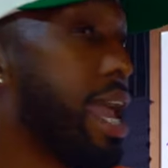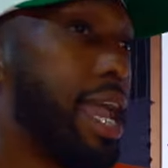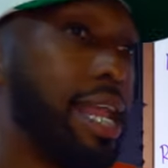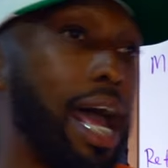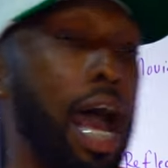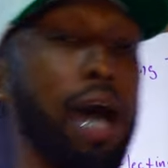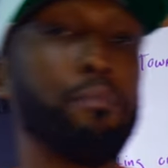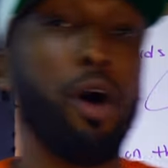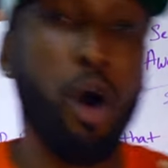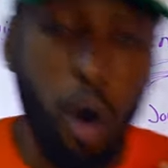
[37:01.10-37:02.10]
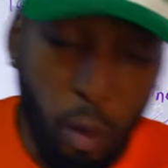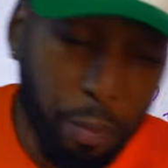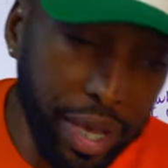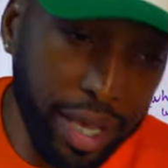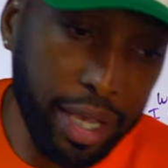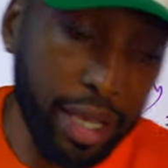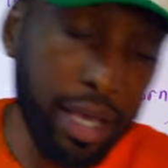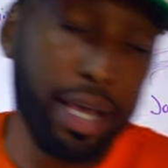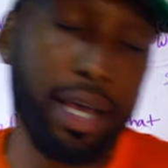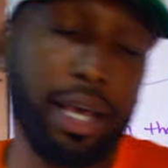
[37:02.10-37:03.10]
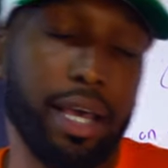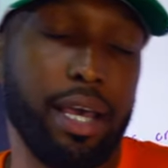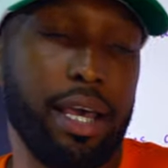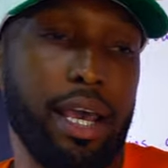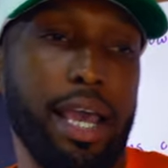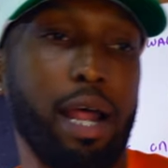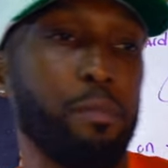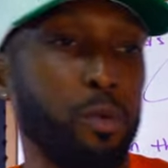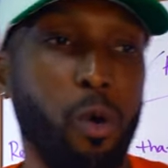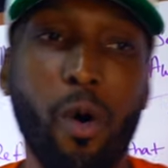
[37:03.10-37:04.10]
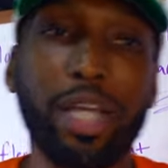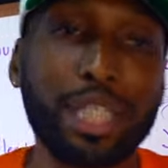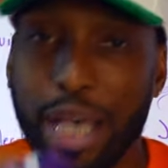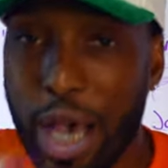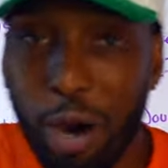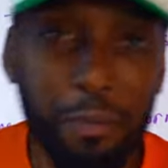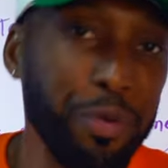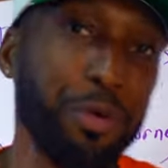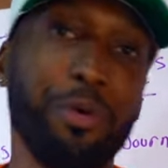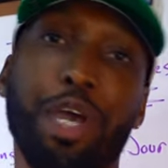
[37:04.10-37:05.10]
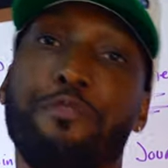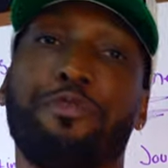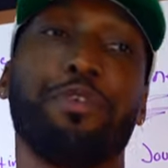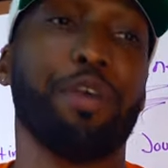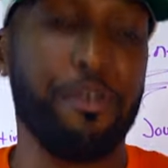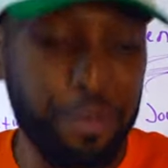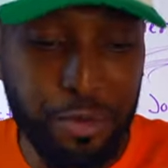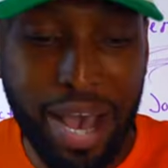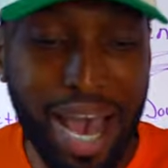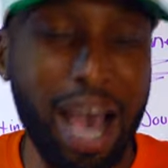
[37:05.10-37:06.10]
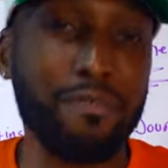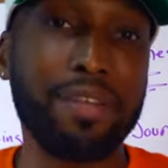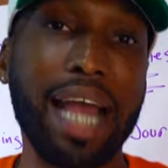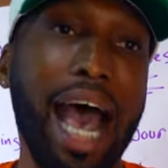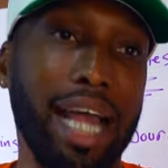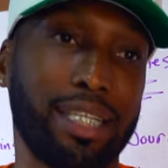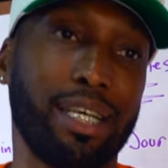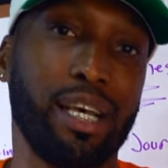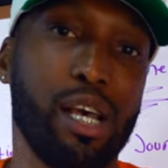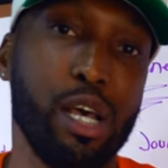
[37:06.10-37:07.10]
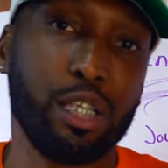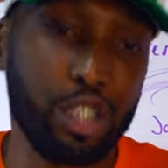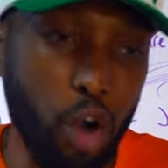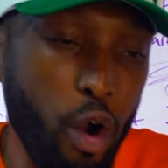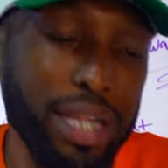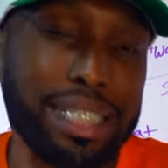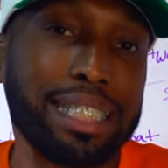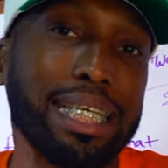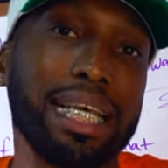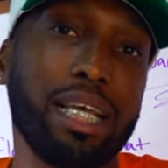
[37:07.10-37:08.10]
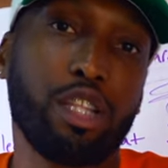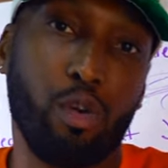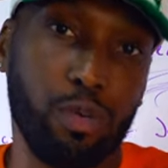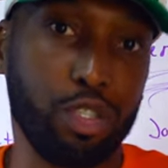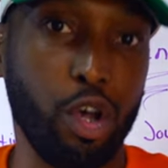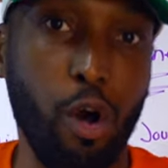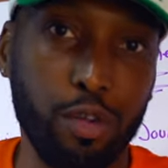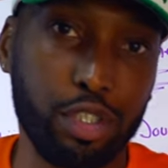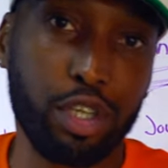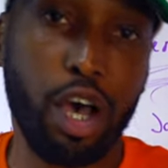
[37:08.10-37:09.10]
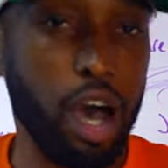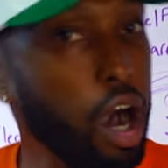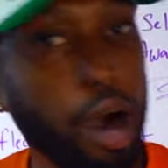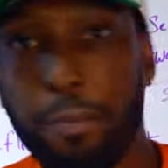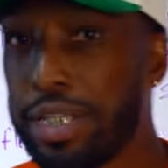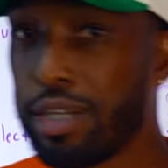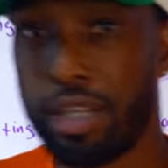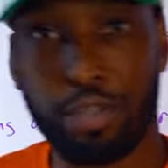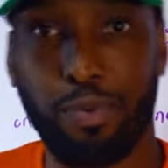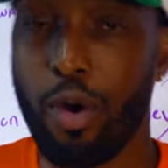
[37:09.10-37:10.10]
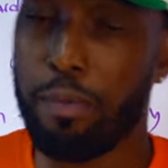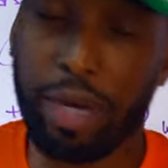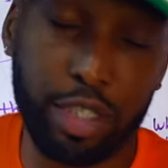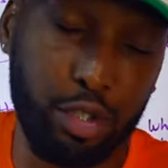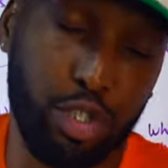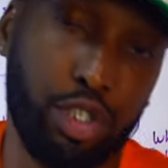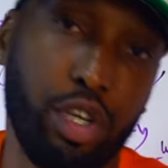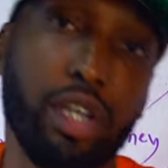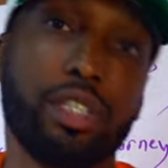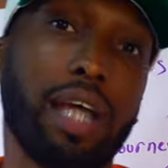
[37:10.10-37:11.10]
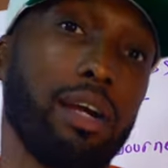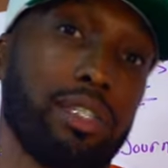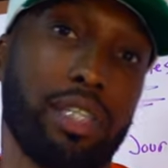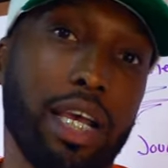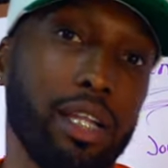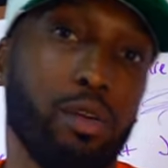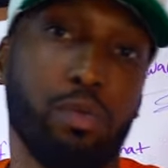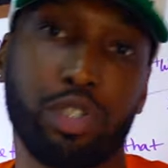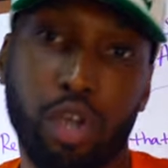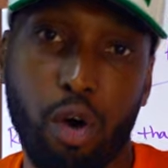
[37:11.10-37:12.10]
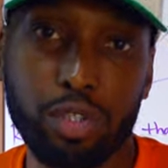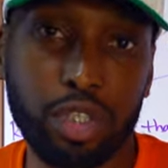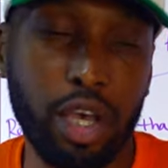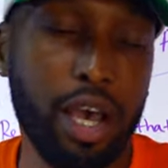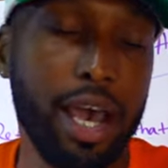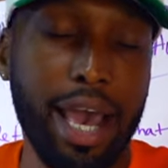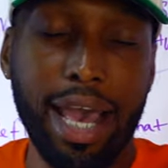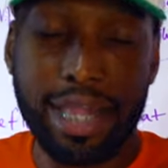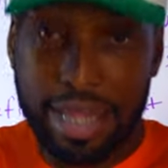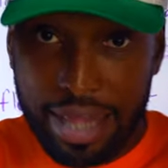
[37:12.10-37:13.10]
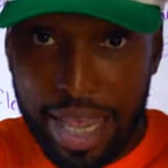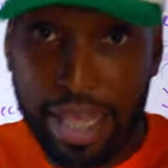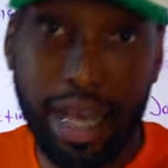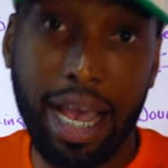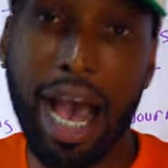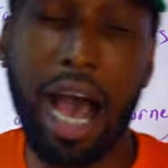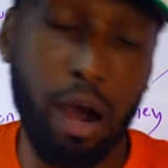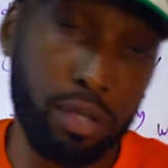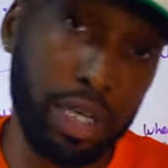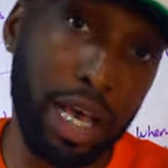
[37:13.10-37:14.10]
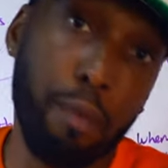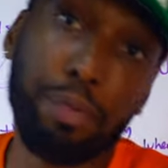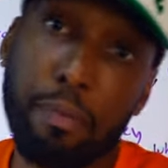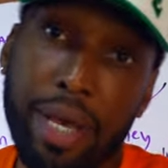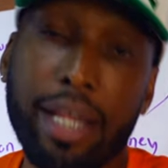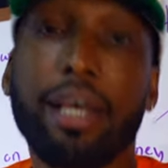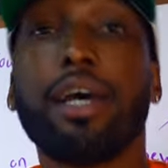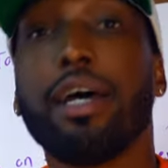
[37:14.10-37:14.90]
And I'm hoping, and I'm going to help you if you have not started seeing the results up until this point, because you should start seeing the results and thinking how to implement